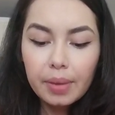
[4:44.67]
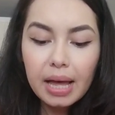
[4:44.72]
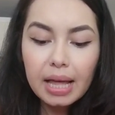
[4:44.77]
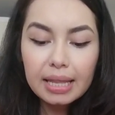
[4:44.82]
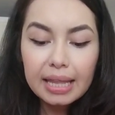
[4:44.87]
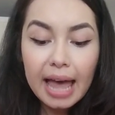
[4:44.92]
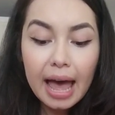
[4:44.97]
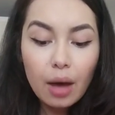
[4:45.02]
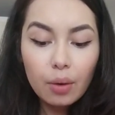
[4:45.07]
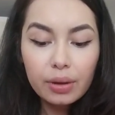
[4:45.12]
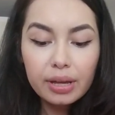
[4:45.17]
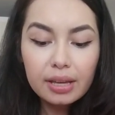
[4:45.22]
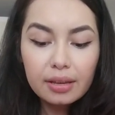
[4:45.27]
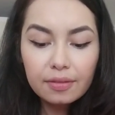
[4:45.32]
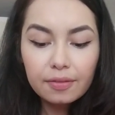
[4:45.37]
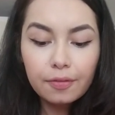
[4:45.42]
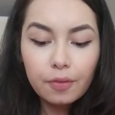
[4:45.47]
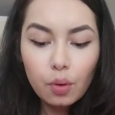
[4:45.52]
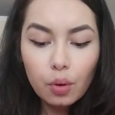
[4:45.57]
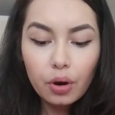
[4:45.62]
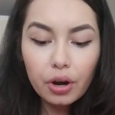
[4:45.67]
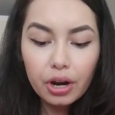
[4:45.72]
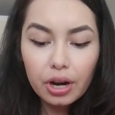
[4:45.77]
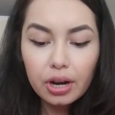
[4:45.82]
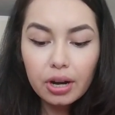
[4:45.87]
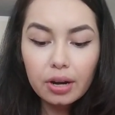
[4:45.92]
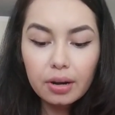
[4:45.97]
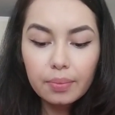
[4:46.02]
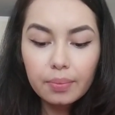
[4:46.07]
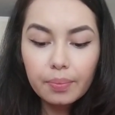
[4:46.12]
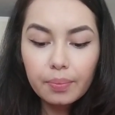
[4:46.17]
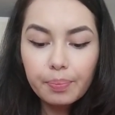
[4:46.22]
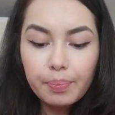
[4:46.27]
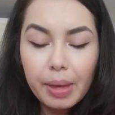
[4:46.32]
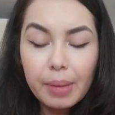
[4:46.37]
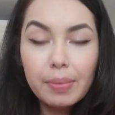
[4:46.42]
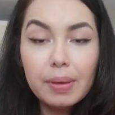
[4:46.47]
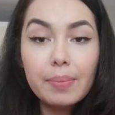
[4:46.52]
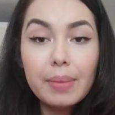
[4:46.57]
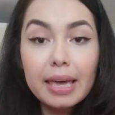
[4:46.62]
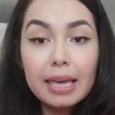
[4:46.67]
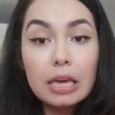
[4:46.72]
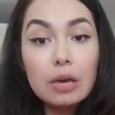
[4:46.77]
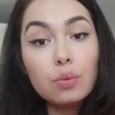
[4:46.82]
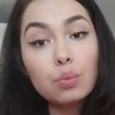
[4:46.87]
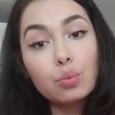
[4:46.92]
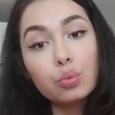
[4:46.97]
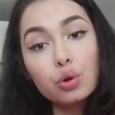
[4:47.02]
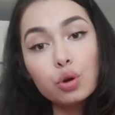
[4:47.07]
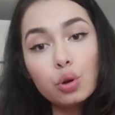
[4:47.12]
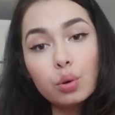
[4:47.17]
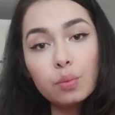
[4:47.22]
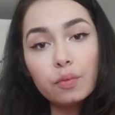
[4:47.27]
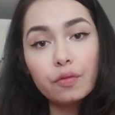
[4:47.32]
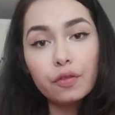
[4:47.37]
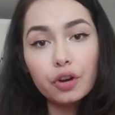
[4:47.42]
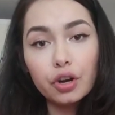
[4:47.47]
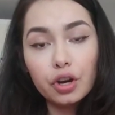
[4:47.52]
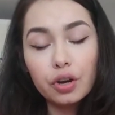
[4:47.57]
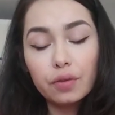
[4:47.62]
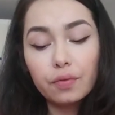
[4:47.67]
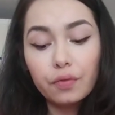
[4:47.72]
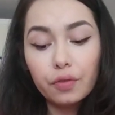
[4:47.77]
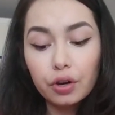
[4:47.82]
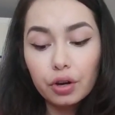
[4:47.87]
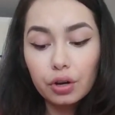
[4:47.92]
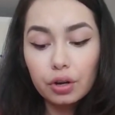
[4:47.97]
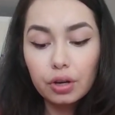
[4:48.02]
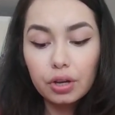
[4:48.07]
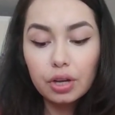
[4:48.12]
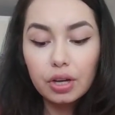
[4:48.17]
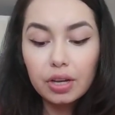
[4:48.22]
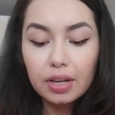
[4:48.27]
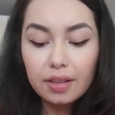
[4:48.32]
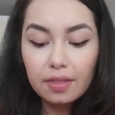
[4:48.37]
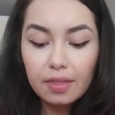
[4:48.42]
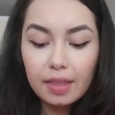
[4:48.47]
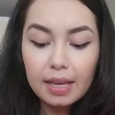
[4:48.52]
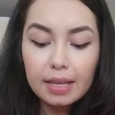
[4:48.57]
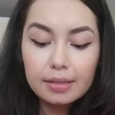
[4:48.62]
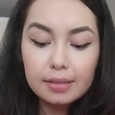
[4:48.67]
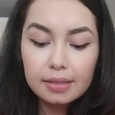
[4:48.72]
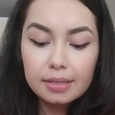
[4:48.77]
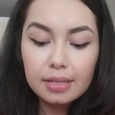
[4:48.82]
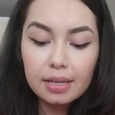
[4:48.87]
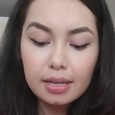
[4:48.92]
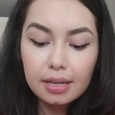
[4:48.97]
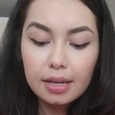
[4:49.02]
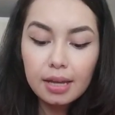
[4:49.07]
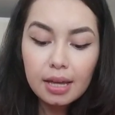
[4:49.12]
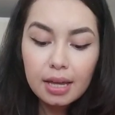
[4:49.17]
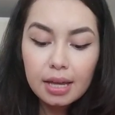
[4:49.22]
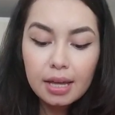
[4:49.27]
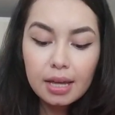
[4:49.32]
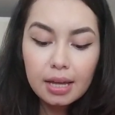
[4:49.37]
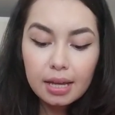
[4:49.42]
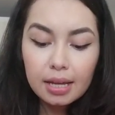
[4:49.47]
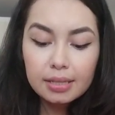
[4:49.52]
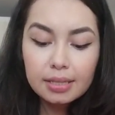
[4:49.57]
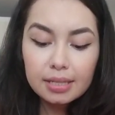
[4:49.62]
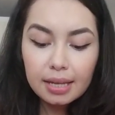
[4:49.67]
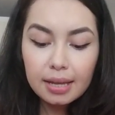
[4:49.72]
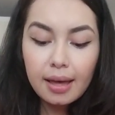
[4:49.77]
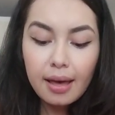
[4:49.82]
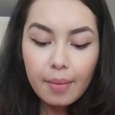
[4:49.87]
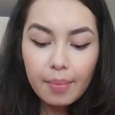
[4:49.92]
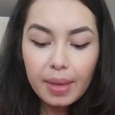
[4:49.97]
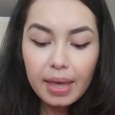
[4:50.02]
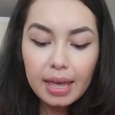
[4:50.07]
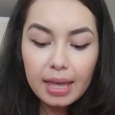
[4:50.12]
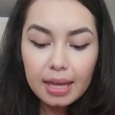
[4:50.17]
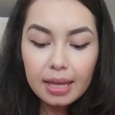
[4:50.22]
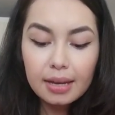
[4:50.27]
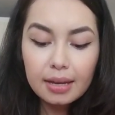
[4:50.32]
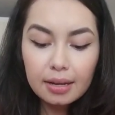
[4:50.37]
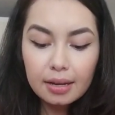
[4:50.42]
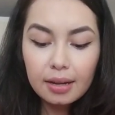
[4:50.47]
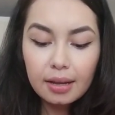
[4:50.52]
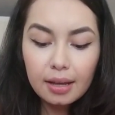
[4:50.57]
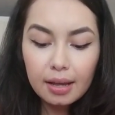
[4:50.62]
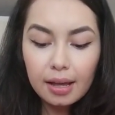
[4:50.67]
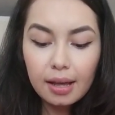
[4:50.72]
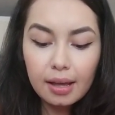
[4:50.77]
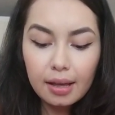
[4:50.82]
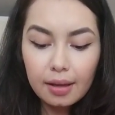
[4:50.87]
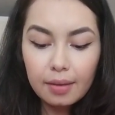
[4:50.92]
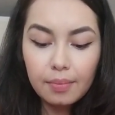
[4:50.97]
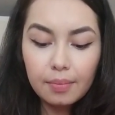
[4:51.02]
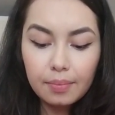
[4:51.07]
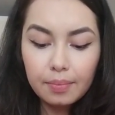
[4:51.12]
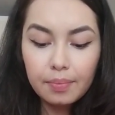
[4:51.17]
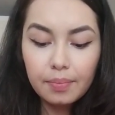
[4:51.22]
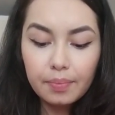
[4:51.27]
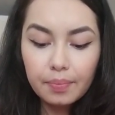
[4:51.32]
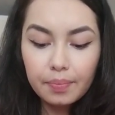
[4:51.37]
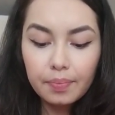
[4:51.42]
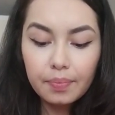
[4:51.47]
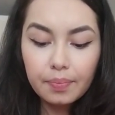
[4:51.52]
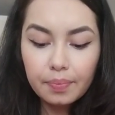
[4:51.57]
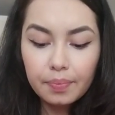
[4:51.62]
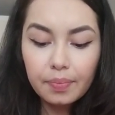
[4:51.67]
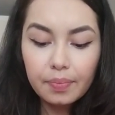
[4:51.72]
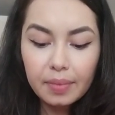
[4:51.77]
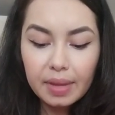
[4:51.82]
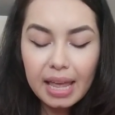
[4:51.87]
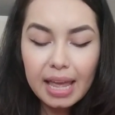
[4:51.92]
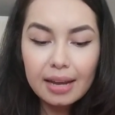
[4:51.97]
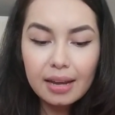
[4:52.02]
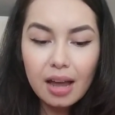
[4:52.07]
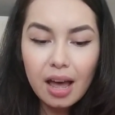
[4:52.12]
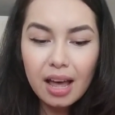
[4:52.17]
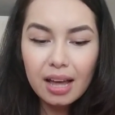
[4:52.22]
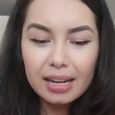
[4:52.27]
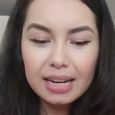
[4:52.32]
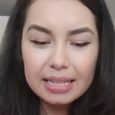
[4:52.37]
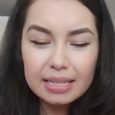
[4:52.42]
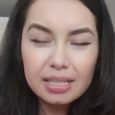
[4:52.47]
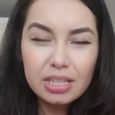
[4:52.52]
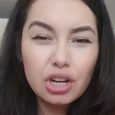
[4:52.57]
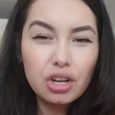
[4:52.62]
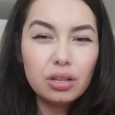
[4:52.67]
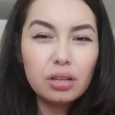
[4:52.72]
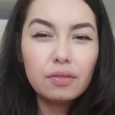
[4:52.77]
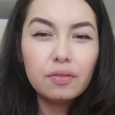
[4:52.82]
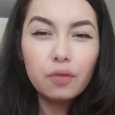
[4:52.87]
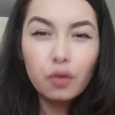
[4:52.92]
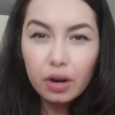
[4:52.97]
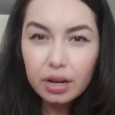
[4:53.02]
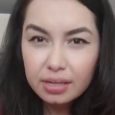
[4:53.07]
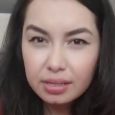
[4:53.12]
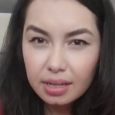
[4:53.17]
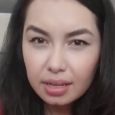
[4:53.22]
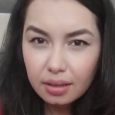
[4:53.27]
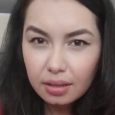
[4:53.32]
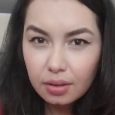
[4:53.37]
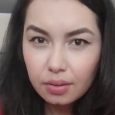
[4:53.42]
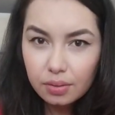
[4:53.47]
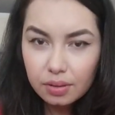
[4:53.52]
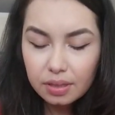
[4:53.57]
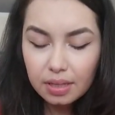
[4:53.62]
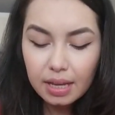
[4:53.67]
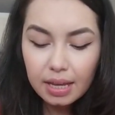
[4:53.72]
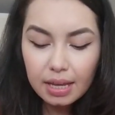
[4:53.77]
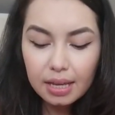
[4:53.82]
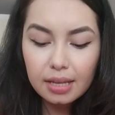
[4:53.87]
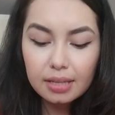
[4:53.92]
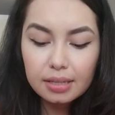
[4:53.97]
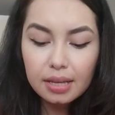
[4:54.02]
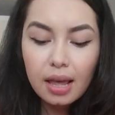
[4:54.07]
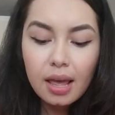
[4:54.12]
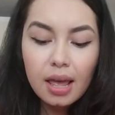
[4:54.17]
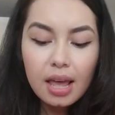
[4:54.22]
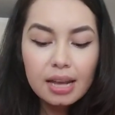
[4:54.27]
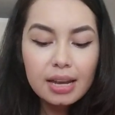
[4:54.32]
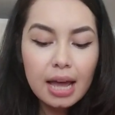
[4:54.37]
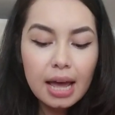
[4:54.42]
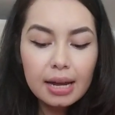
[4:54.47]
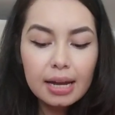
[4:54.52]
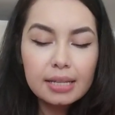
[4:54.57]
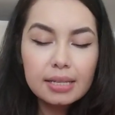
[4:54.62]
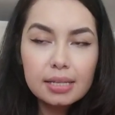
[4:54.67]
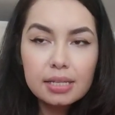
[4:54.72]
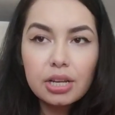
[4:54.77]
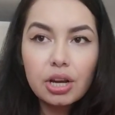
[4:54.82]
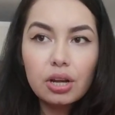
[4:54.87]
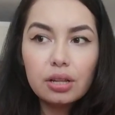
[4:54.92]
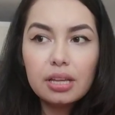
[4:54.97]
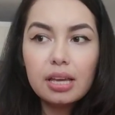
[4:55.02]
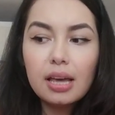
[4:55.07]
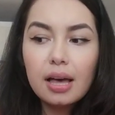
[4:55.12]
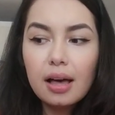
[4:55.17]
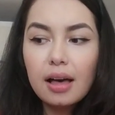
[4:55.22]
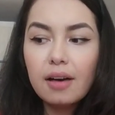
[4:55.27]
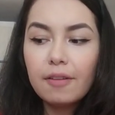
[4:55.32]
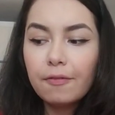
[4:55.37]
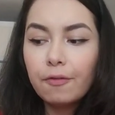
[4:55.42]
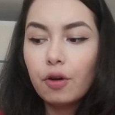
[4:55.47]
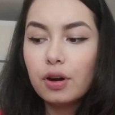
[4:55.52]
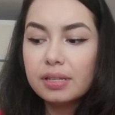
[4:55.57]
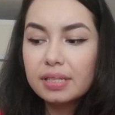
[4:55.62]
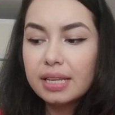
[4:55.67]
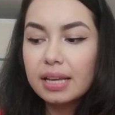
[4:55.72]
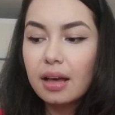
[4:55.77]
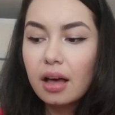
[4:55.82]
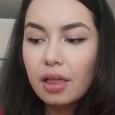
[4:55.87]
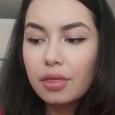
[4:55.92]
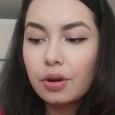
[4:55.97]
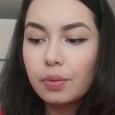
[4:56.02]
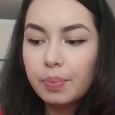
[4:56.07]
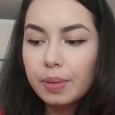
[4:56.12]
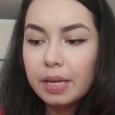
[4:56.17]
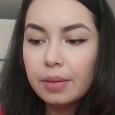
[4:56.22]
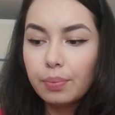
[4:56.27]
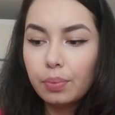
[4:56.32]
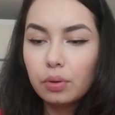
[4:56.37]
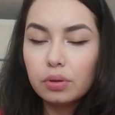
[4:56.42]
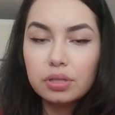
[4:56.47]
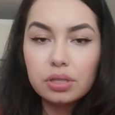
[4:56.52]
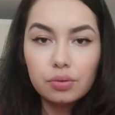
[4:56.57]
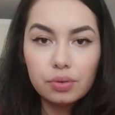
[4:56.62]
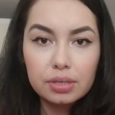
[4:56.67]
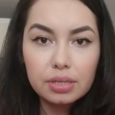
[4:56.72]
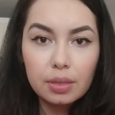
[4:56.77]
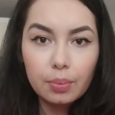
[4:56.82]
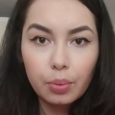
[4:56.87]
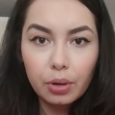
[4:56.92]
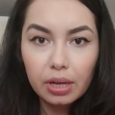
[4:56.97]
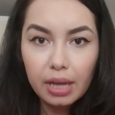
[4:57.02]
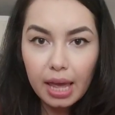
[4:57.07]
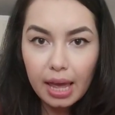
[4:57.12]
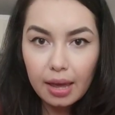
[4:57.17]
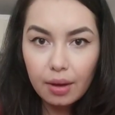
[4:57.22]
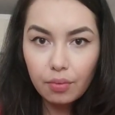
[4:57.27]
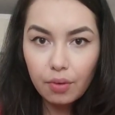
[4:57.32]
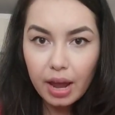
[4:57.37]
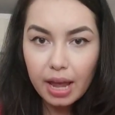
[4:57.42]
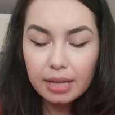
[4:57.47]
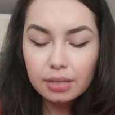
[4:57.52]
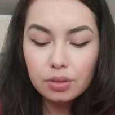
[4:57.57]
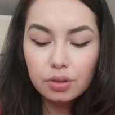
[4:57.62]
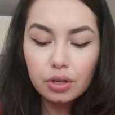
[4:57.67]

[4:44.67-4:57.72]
Allowing for maybe making room for good things to come in, and not necessarily forcing those things, not necessarily forcing other people to reciprocate, right?